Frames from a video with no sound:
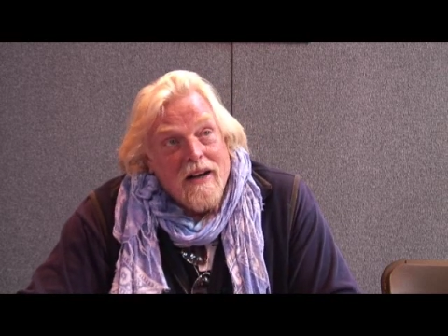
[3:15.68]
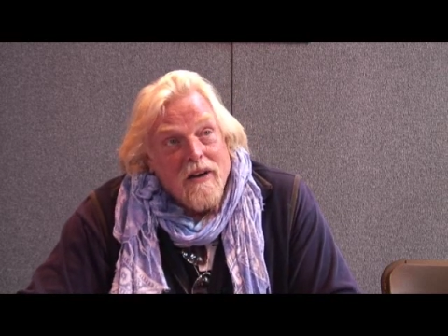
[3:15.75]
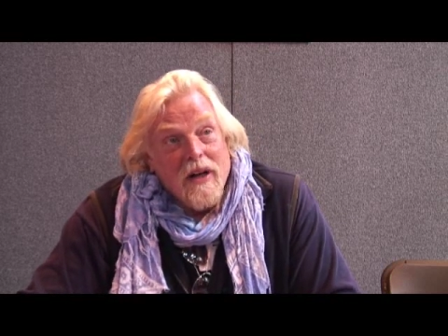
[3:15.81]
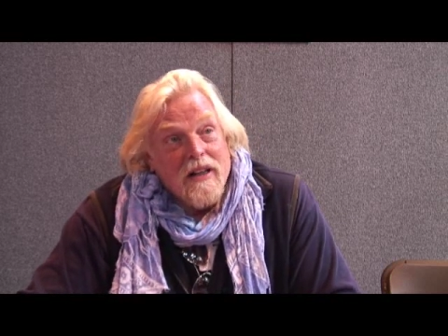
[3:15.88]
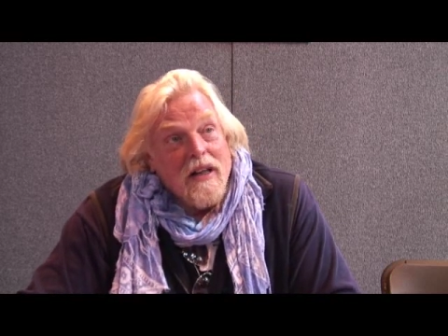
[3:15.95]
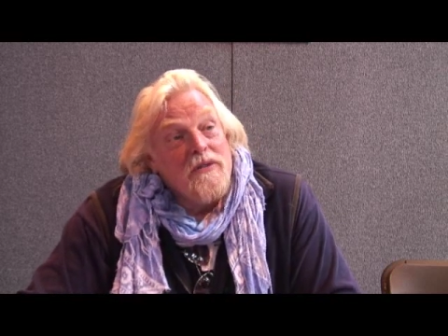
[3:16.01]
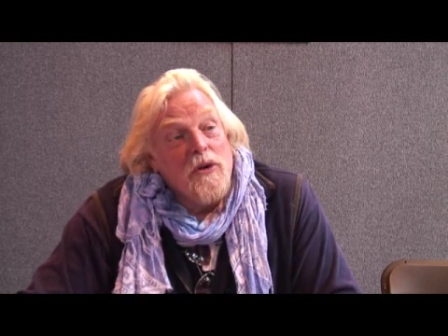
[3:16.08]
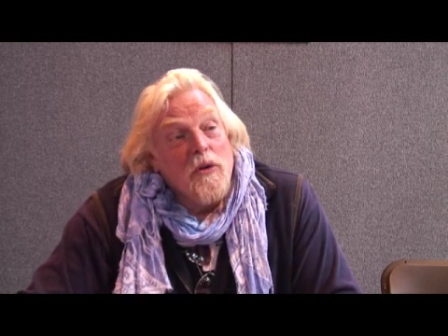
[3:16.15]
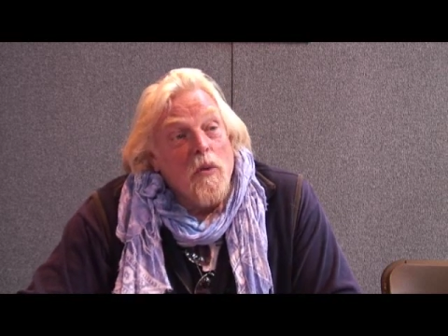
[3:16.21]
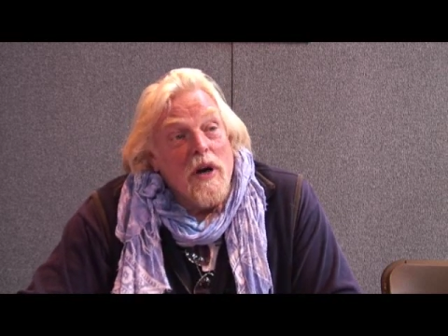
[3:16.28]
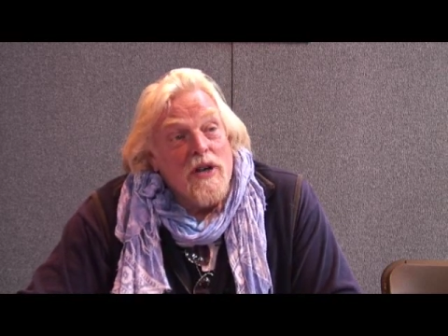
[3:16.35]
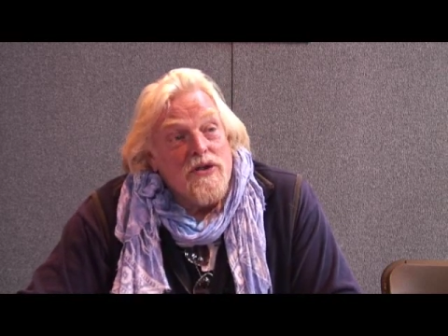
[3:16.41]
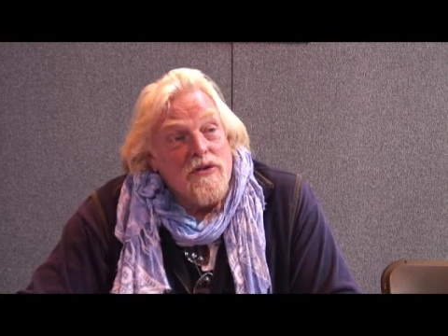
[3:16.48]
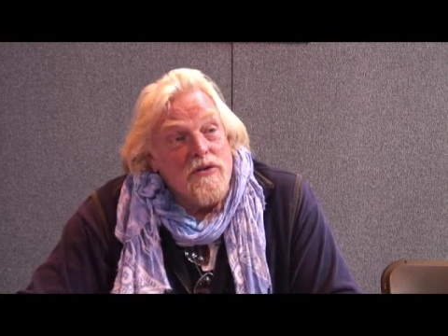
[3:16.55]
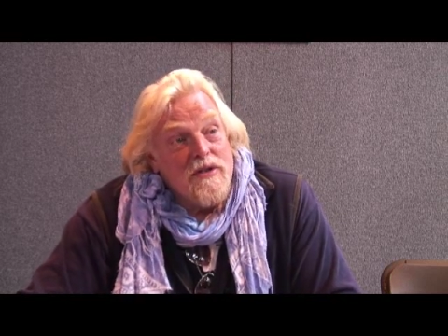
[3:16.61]
Well, I love doing
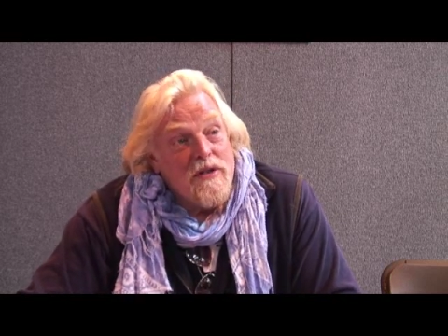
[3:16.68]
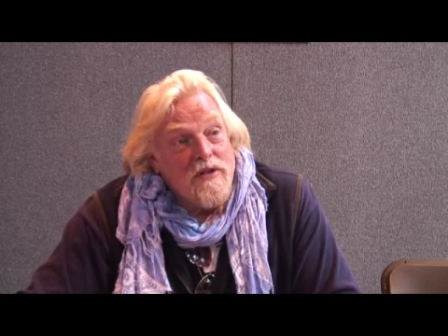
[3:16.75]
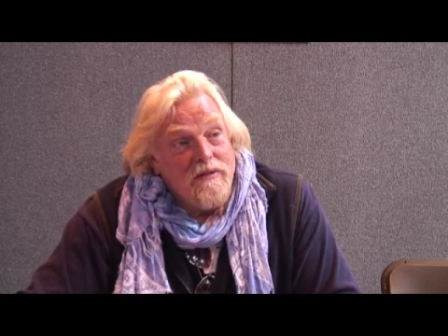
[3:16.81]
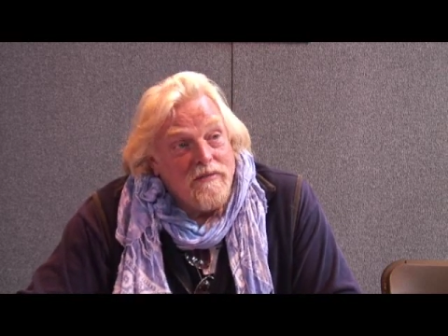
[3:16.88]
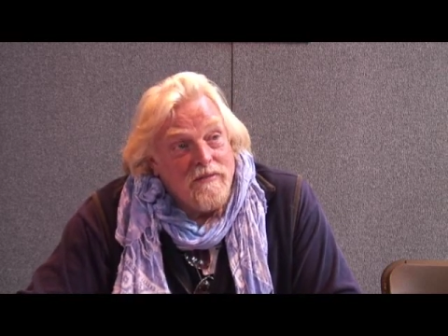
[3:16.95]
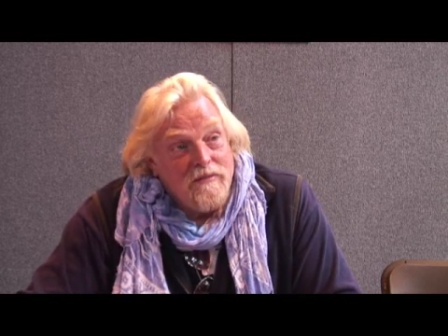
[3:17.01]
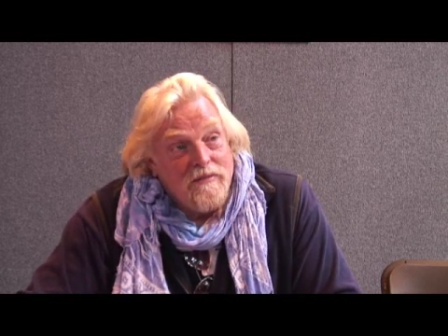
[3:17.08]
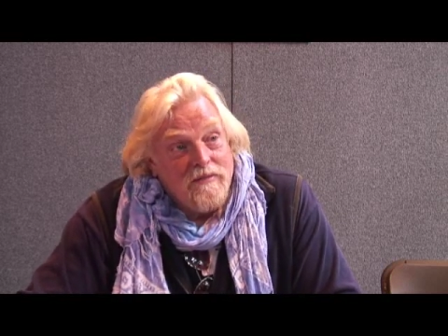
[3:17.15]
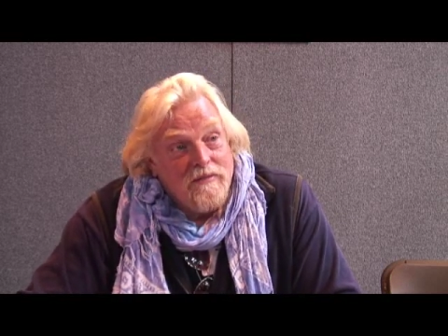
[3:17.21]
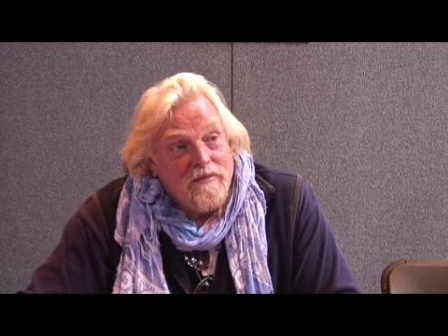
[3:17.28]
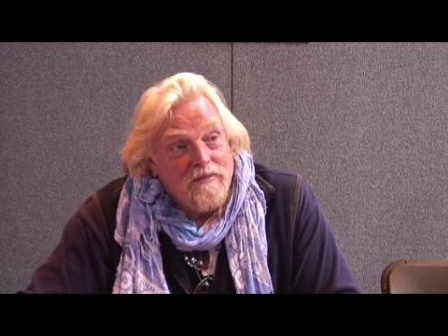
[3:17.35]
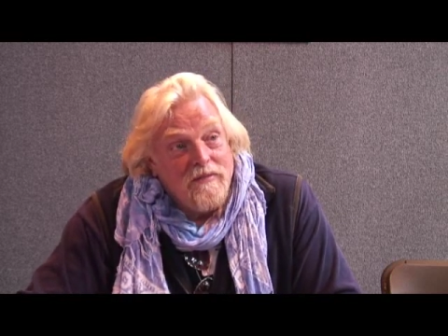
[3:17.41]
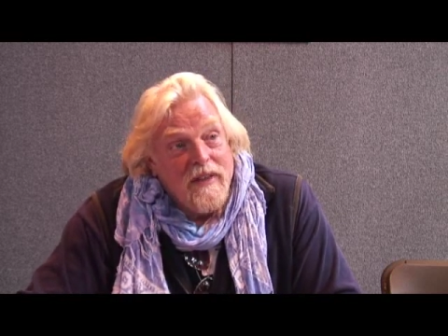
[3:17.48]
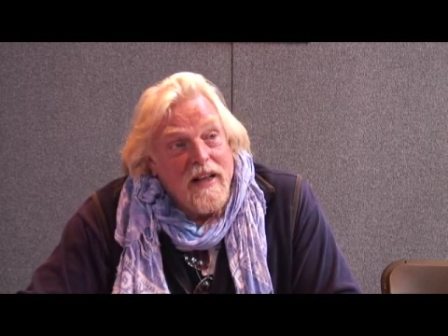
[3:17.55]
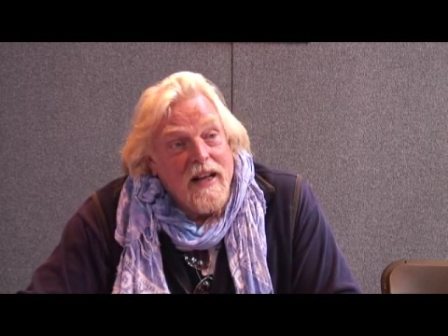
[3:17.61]
westerns.
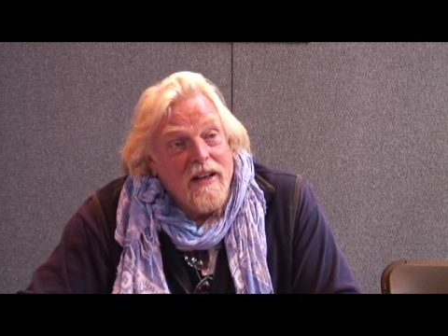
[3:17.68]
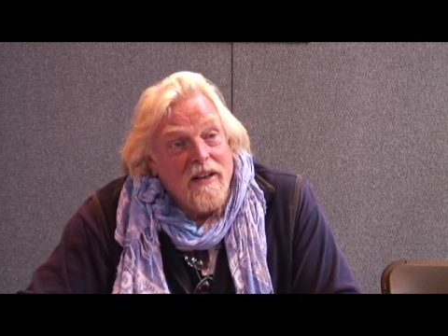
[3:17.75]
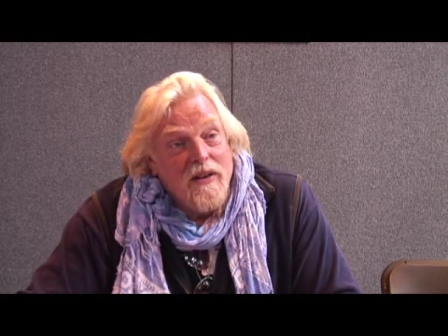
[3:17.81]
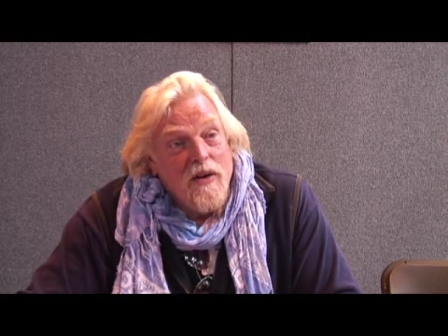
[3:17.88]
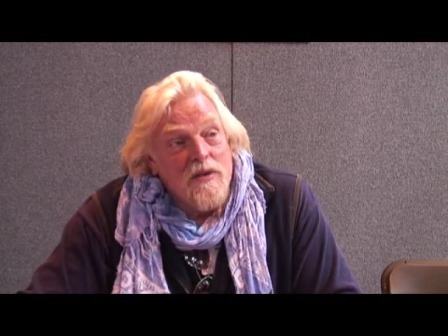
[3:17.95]
And